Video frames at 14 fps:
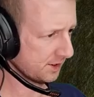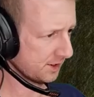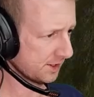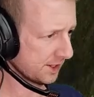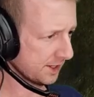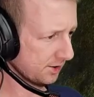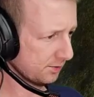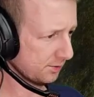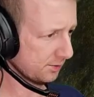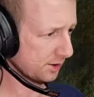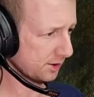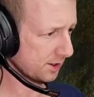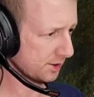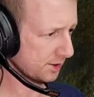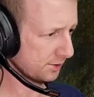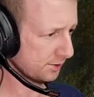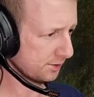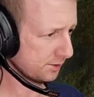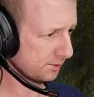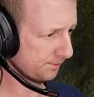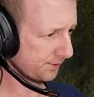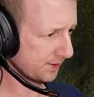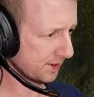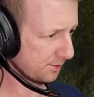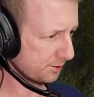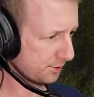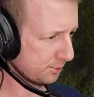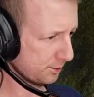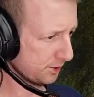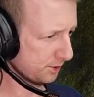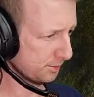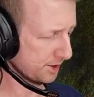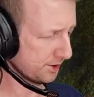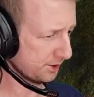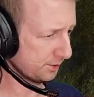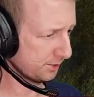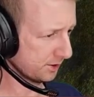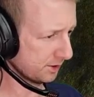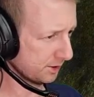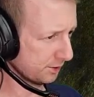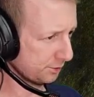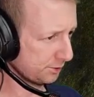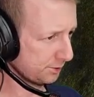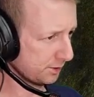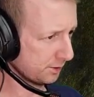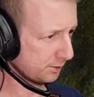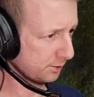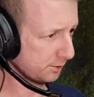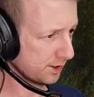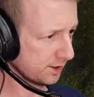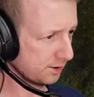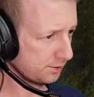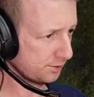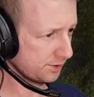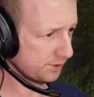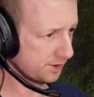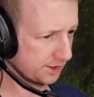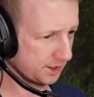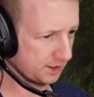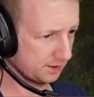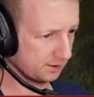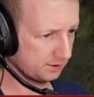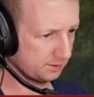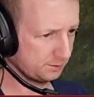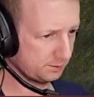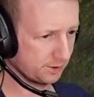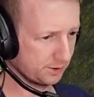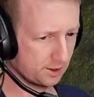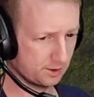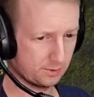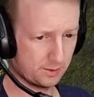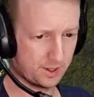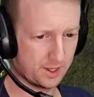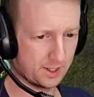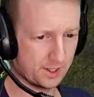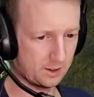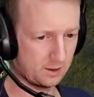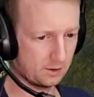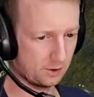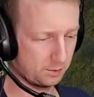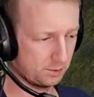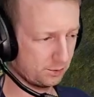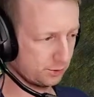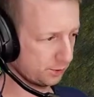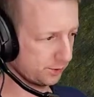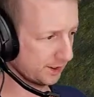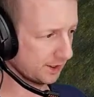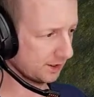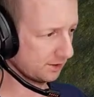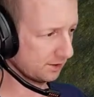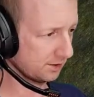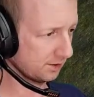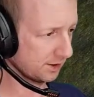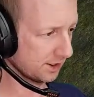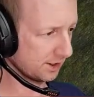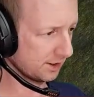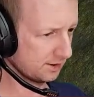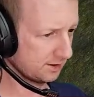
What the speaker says: Okay, we're going to get another... How much winds of magic we got left? We will get off another heal, but we're going to run out of units before we get to do that.